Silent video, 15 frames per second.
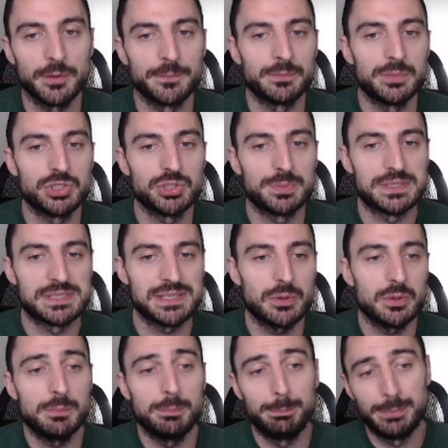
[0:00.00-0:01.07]
bishop
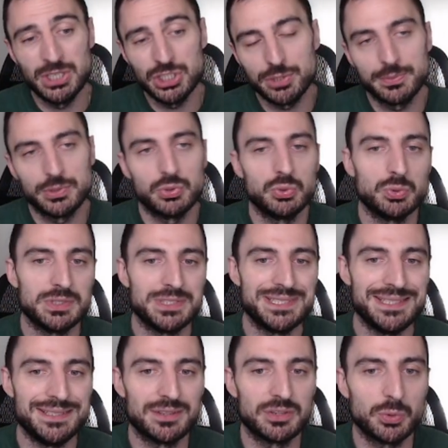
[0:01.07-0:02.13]
e7, bishop to
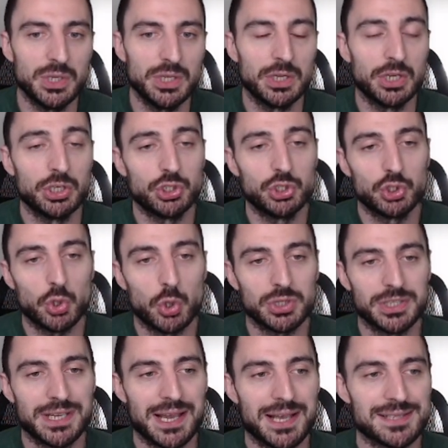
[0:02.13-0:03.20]
d3, short
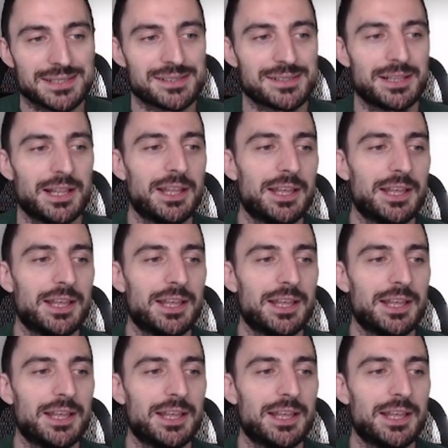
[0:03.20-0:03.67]
castle,